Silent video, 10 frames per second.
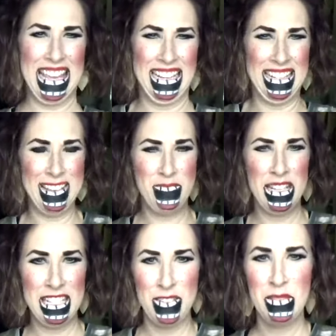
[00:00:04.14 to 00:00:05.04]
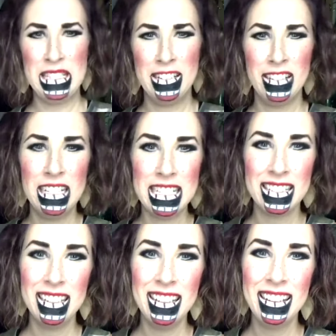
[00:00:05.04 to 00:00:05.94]
can't take myself
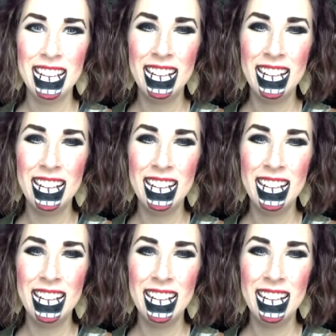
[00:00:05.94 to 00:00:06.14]
seriously.